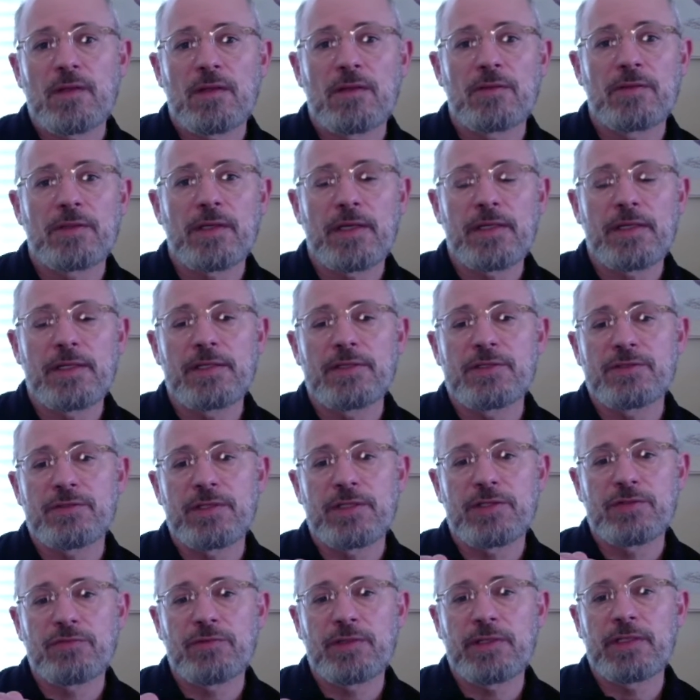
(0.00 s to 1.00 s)
Okay, it's
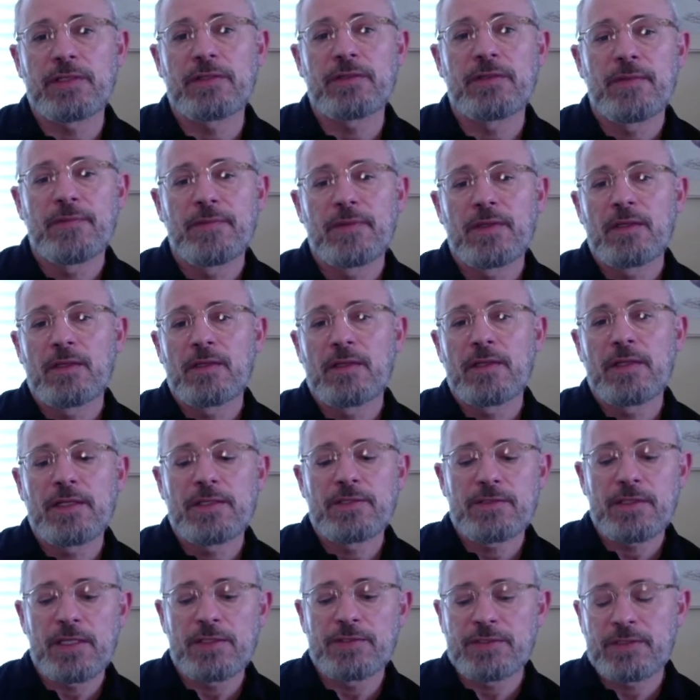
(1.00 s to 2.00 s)
it's really
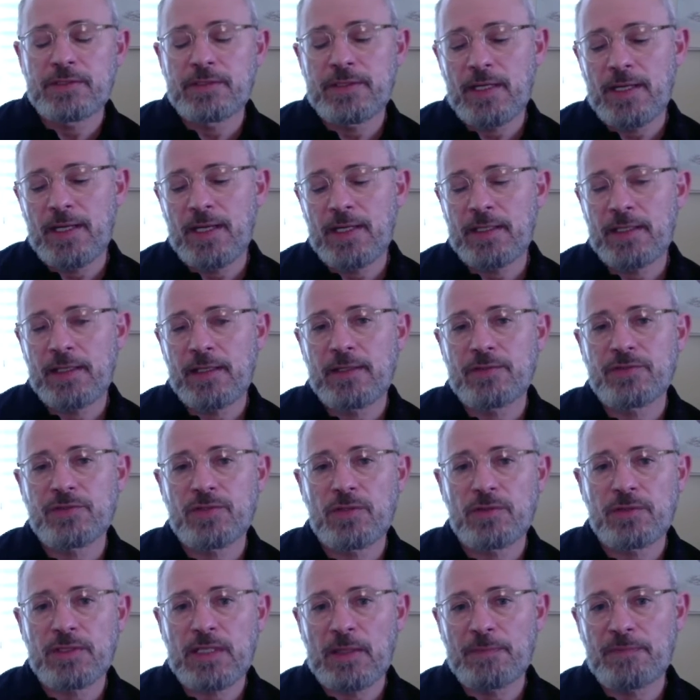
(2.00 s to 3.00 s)
it's, it's tagging a
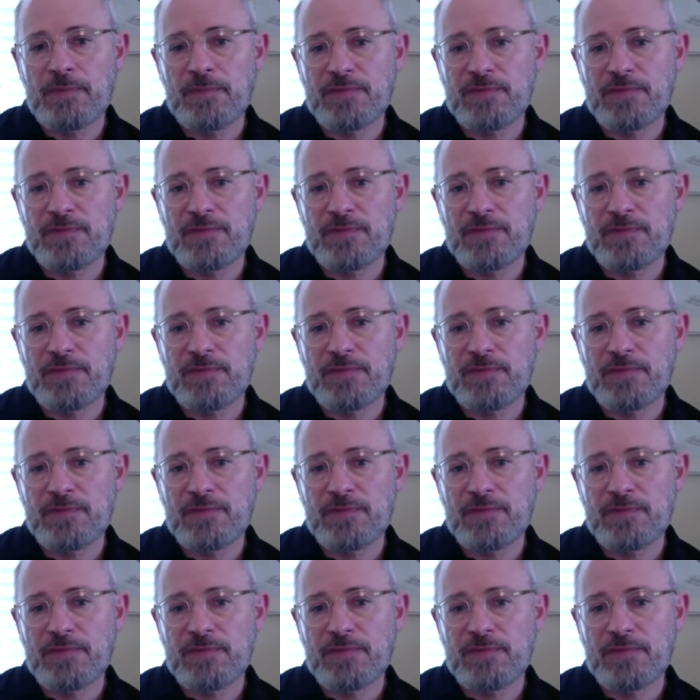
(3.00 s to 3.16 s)
certain type of